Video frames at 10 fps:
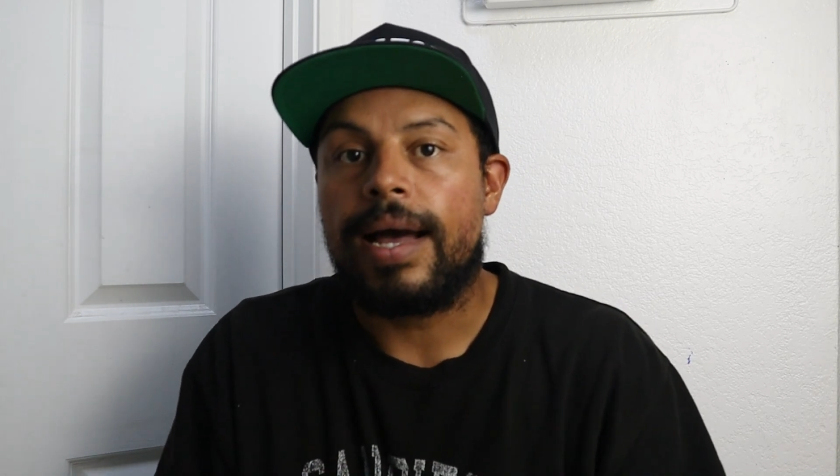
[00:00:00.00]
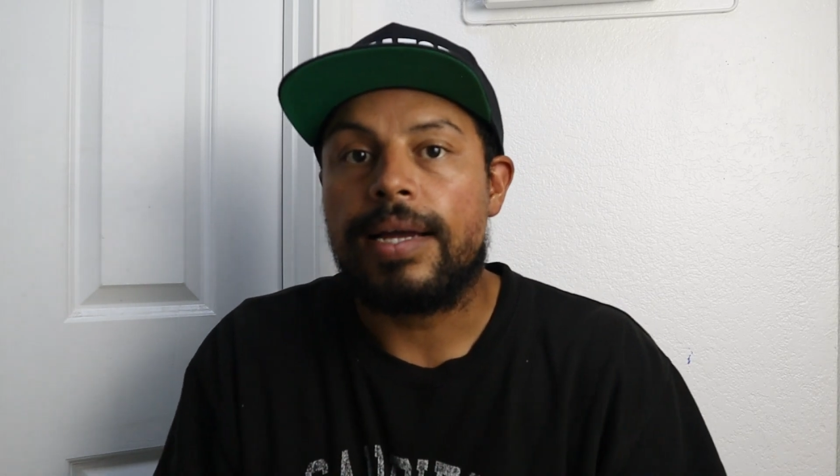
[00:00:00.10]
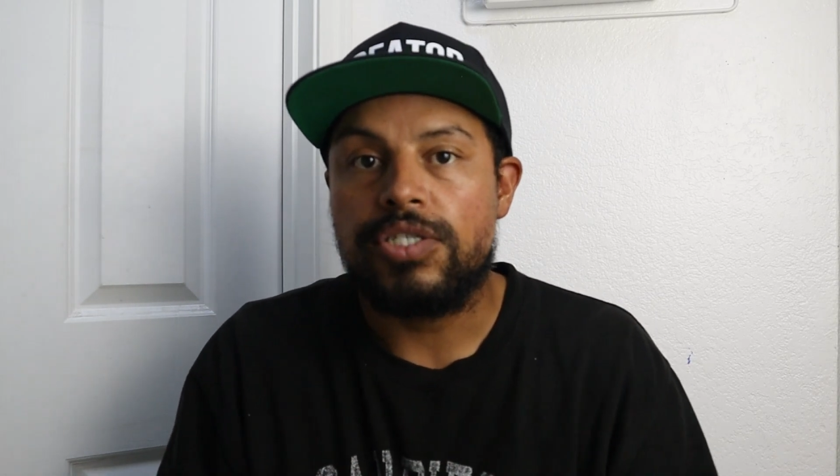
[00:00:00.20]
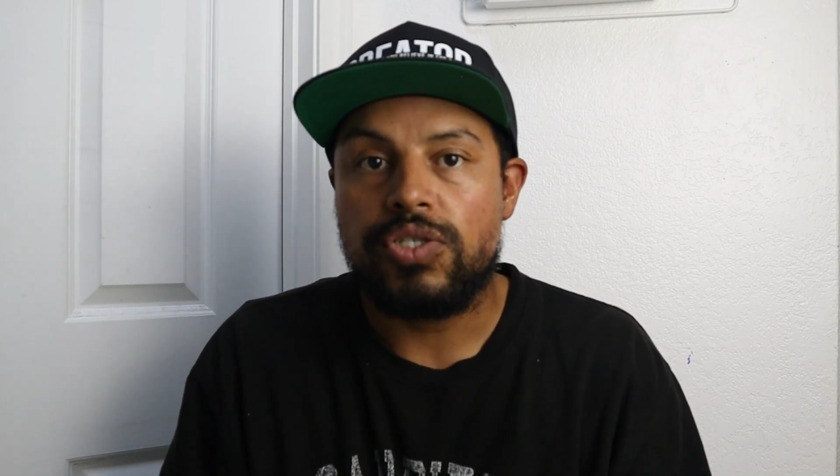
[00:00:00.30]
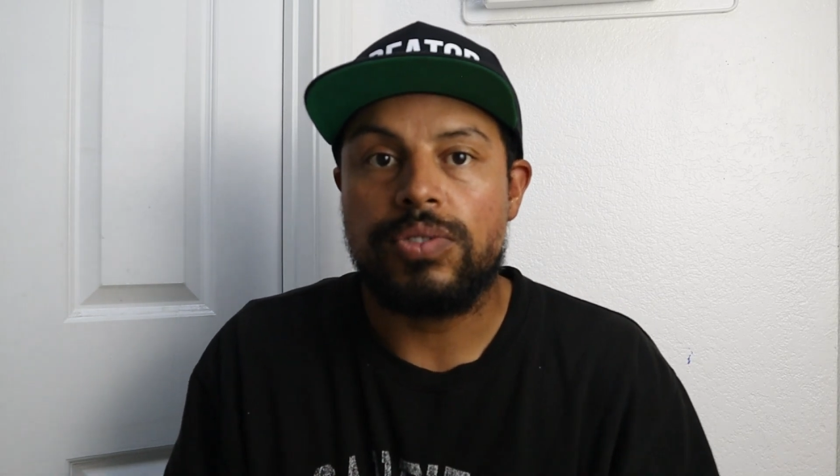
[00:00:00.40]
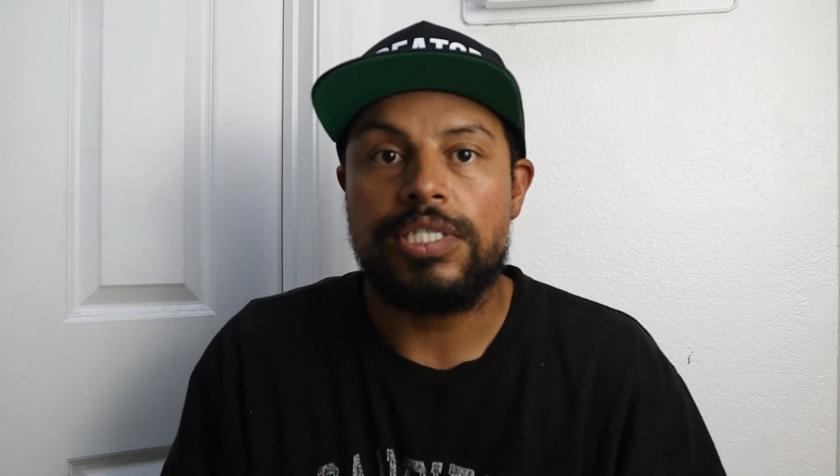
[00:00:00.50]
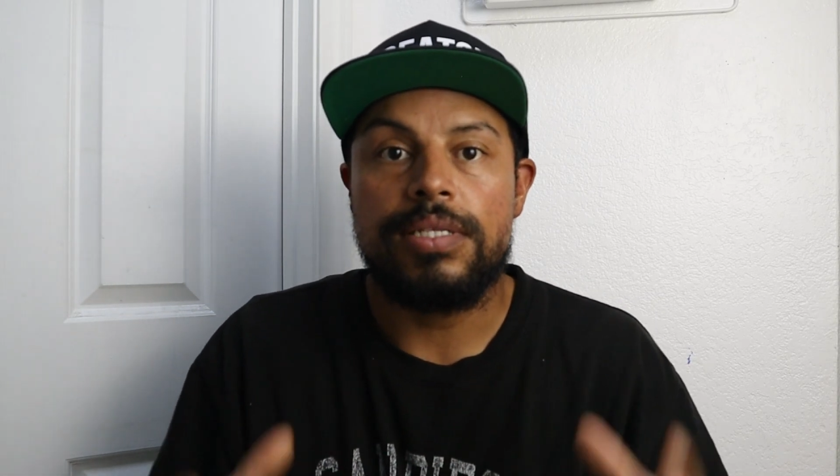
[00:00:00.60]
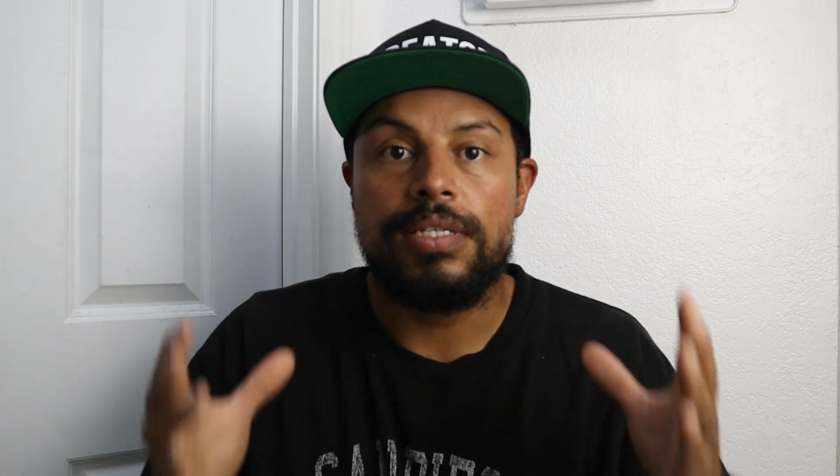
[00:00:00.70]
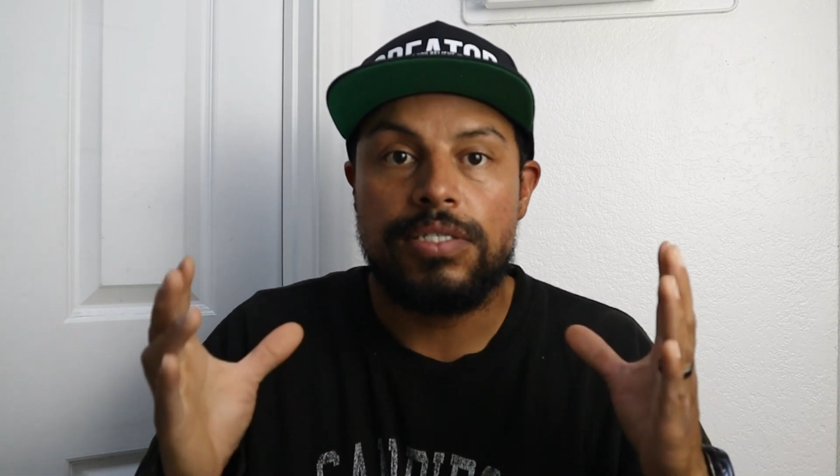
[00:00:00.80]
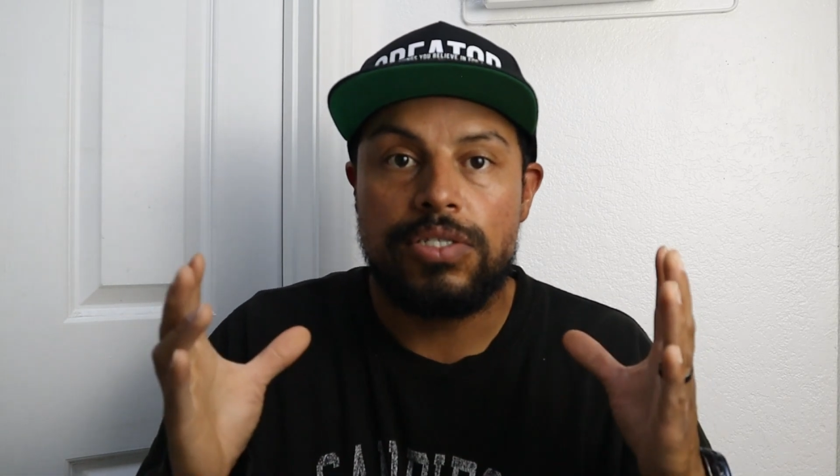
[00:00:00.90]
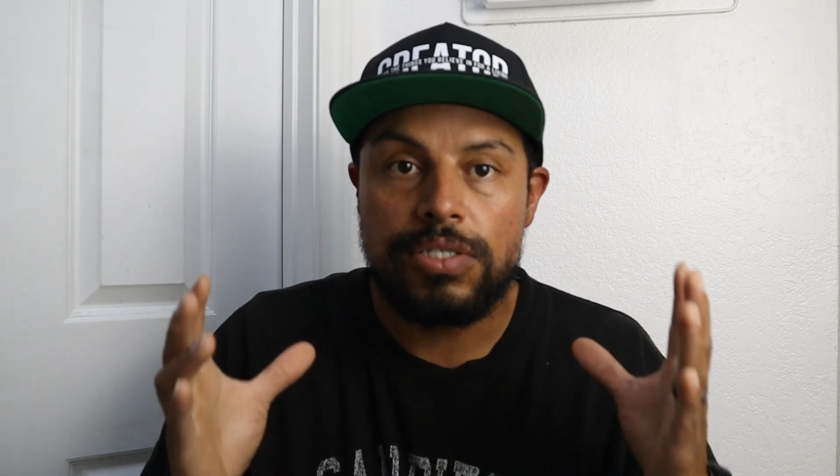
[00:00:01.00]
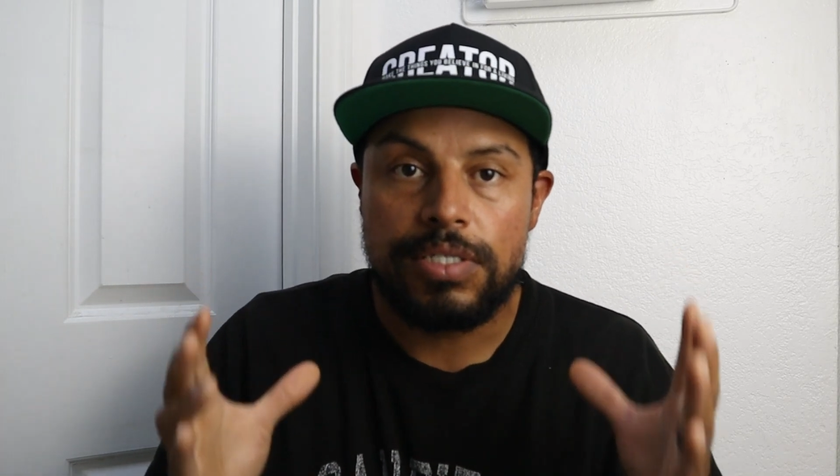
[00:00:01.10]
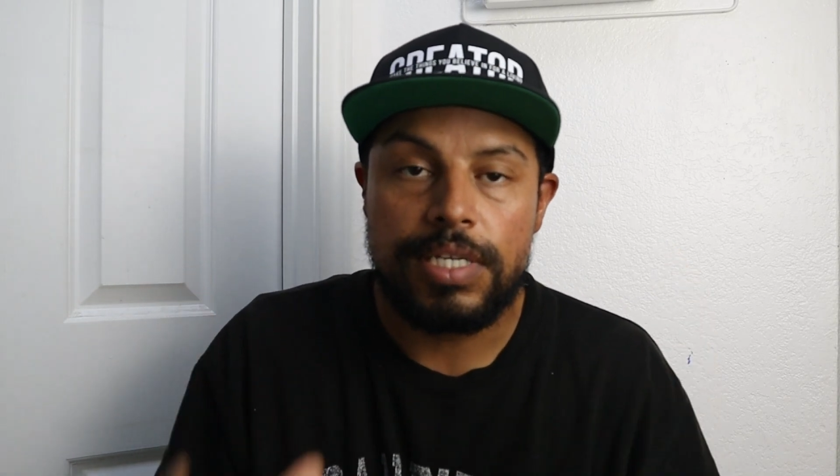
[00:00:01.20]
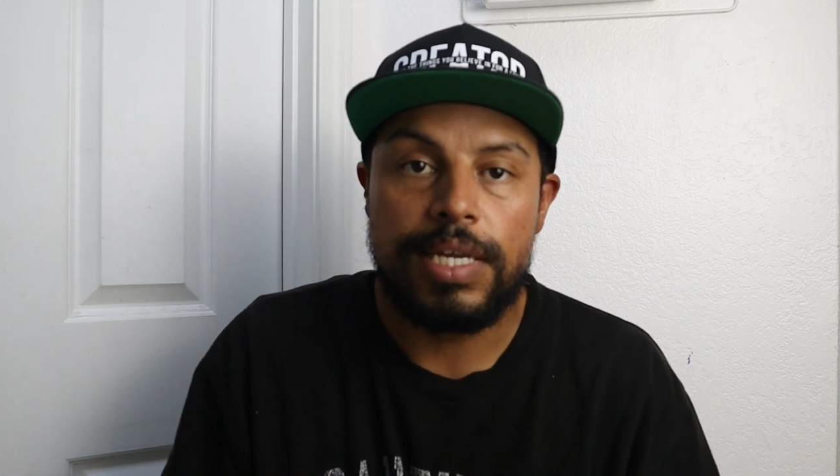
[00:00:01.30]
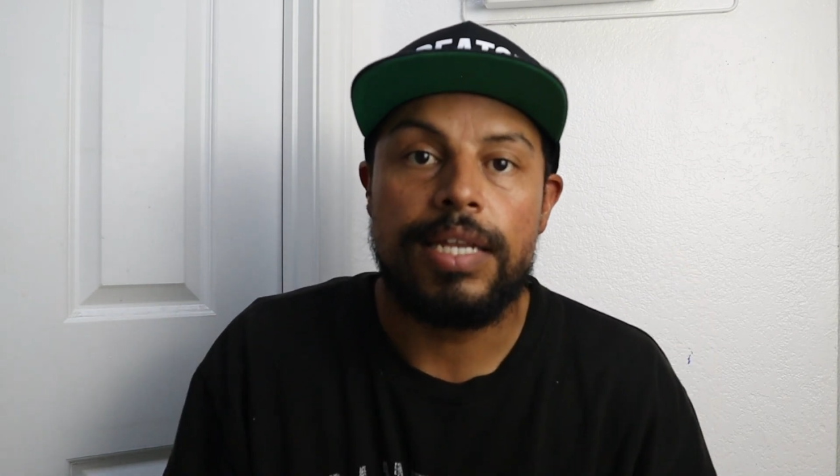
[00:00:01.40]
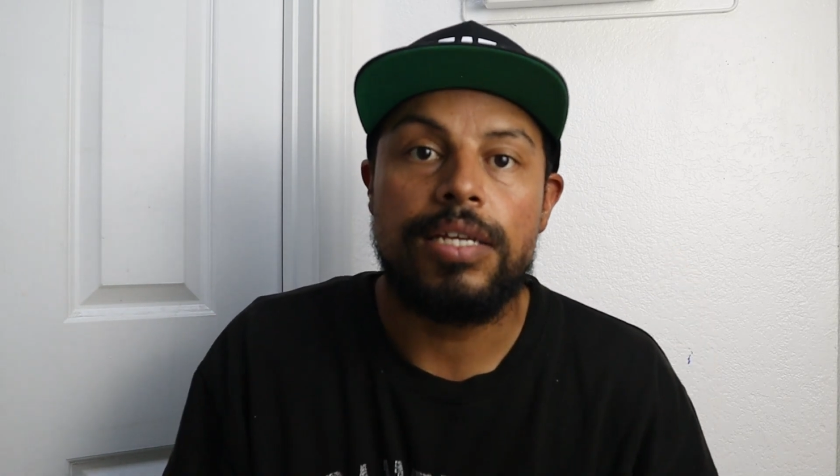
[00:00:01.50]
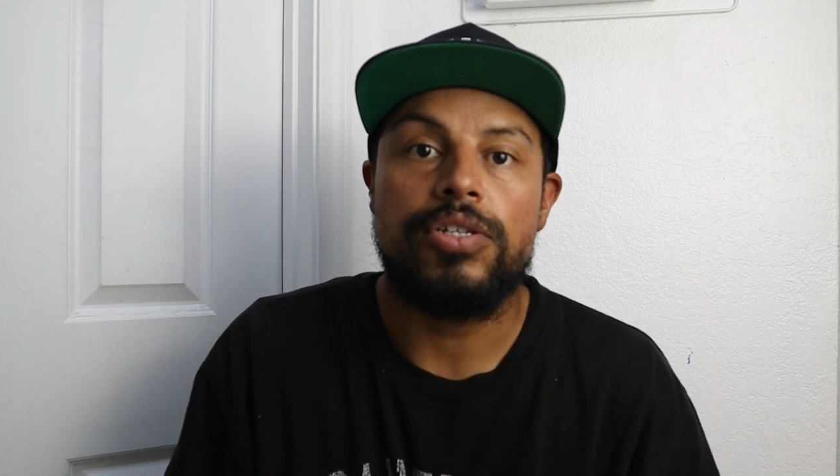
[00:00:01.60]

add to it. This is just getting